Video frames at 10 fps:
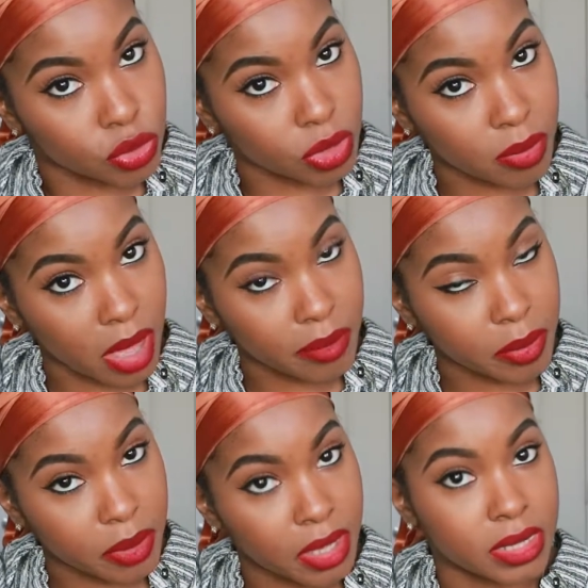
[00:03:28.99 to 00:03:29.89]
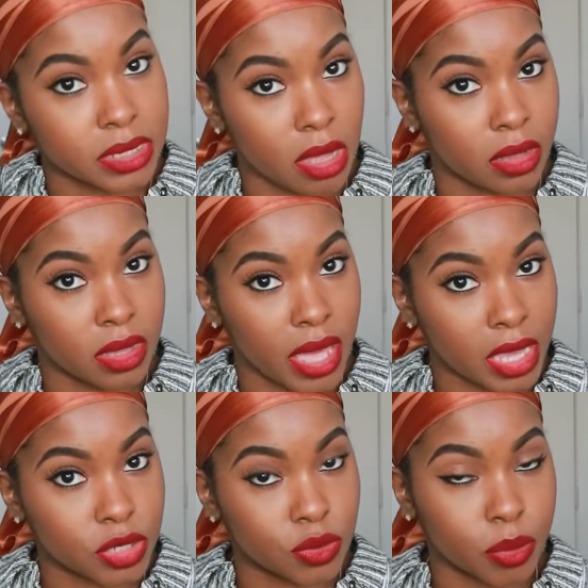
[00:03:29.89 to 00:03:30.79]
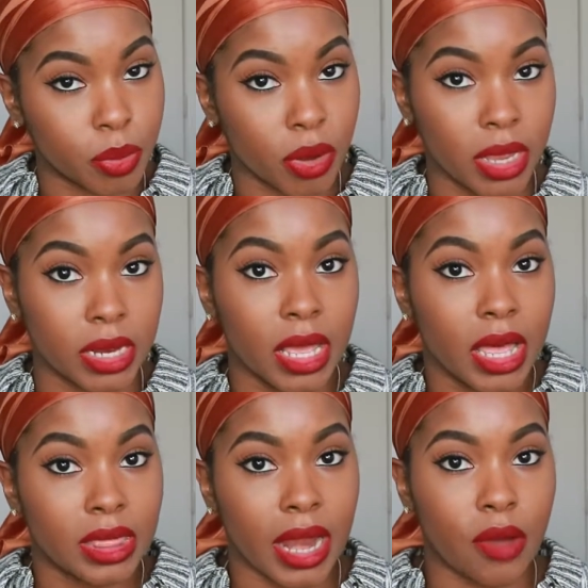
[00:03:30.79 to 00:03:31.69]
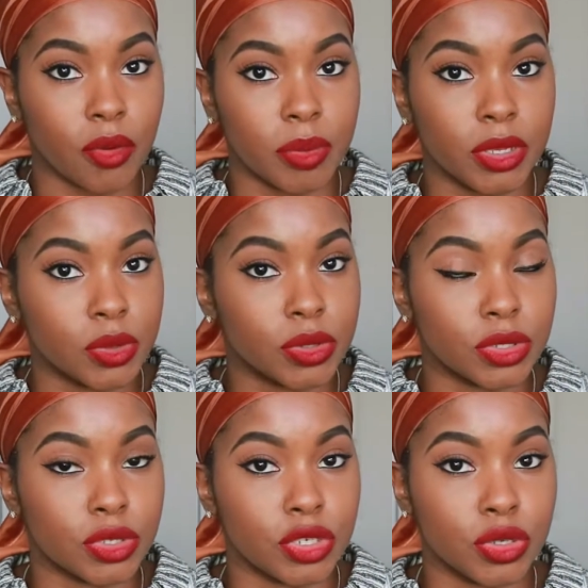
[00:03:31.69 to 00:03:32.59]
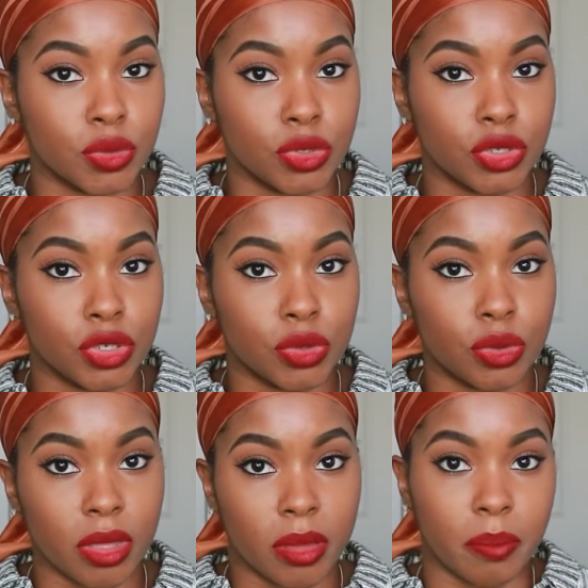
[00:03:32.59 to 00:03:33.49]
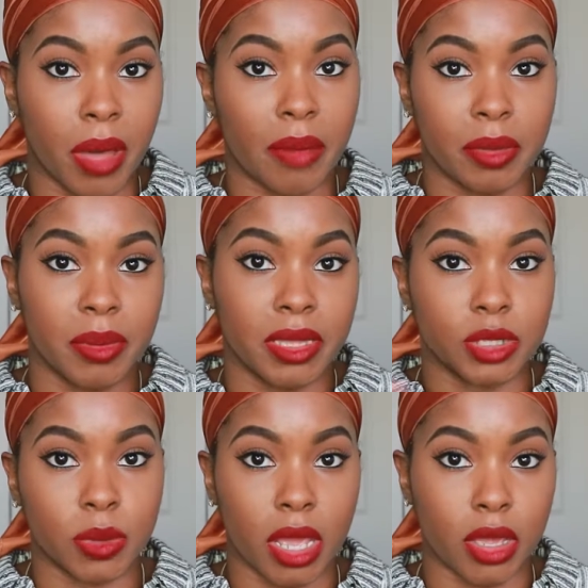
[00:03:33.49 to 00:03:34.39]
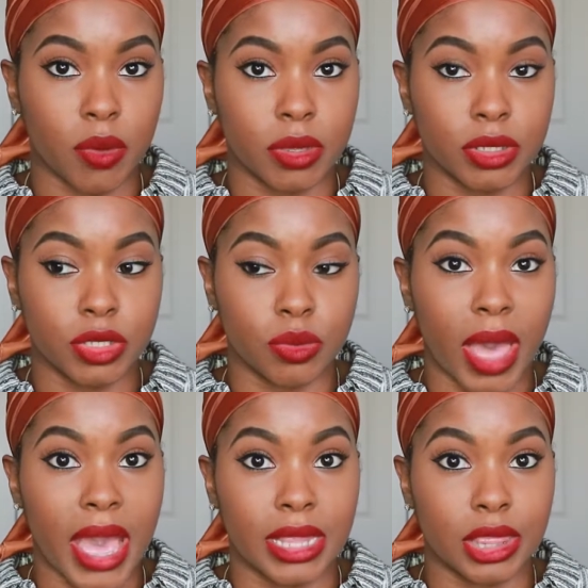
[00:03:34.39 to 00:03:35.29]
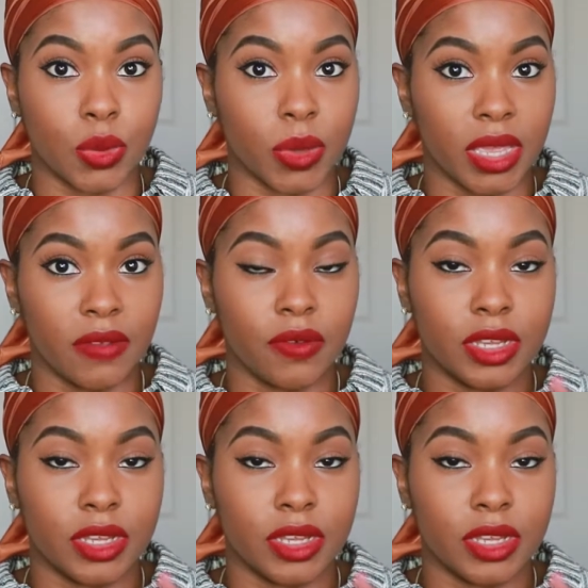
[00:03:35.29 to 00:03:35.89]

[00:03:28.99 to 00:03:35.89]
3 bobby pins on the actual braid that I will be using to do the bobby pins when I go in to add the weave.